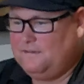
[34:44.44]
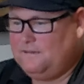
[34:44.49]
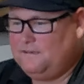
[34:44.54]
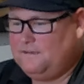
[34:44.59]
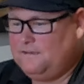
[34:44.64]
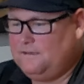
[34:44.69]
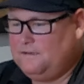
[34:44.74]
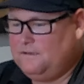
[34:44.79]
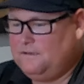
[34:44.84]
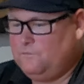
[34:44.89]

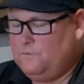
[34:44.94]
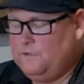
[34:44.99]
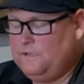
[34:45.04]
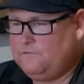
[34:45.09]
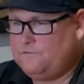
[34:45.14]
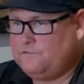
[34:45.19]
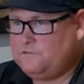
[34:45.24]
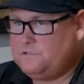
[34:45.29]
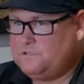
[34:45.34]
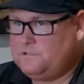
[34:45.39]
We
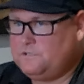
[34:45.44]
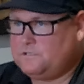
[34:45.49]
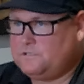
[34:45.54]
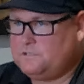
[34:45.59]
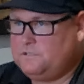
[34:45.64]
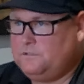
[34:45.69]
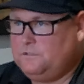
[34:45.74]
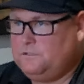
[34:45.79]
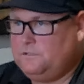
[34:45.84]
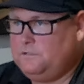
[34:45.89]
have
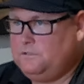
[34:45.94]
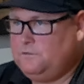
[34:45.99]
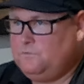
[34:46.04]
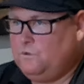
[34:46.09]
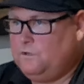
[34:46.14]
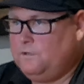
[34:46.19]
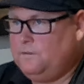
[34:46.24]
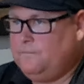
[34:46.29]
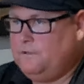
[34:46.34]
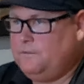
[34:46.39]

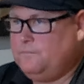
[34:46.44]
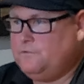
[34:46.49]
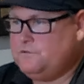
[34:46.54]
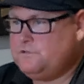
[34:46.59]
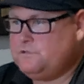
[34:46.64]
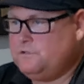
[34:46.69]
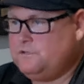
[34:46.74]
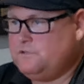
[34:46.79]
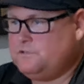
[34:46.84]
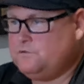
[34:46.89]
61
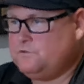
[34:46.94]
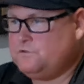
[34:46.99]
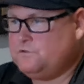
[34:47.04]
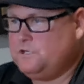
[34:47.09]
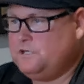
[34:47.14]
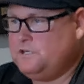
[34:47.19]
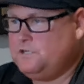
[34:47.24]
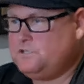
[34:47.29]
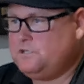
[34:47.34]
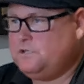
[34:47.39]
members in the
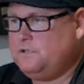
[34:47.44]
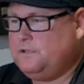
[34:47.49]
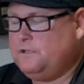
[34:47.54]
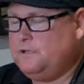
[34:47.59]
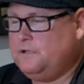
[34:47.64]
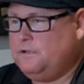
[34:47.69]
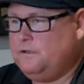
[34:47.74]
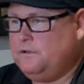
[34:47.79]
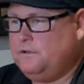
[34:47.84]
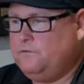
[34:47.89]
association, and
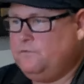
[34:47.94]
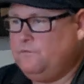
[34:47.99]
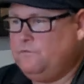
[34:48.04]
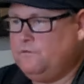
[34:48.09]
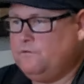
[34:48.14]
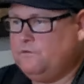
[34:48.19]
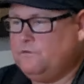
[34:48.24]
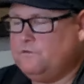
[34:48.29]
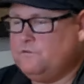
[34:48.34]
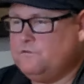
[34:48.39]

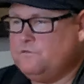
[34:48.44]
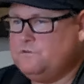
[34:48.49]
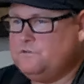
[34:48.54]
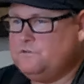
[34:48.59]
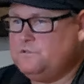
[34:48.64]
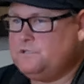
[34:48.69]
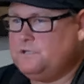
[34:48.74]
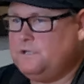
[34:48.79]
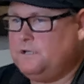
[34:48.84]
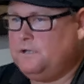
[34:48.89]
then
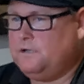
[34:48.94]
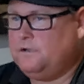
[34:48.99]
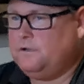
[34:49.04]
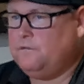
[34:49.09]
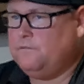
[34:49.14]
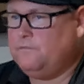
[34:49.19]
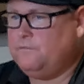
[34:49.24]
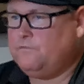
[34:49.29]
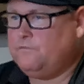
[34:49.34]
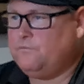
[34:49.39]
there's
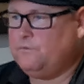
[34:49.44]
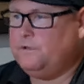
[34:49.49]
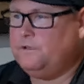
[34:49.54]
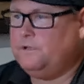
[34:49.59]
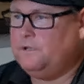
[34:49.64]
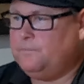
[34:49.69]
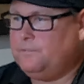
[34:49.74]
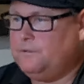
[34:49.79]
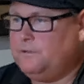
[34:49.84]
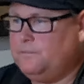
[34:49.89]

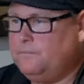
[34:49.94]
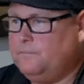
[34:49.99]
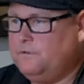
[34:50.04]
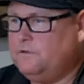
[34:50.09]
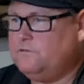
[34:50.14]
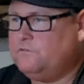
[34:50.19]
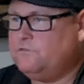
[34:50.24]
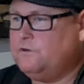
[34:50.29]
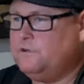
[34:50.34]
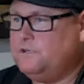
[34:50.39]
3 up in
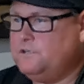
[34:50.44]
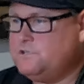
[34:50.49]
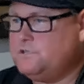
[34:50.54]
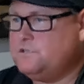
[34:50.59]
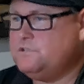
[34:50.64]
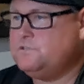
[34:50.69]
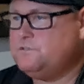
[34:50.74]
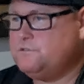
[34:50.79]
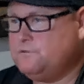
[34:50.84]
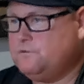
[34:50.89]

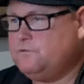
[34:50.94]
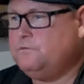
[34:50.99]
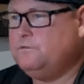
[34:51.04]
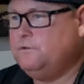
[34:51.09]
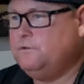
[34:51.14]
administration. So,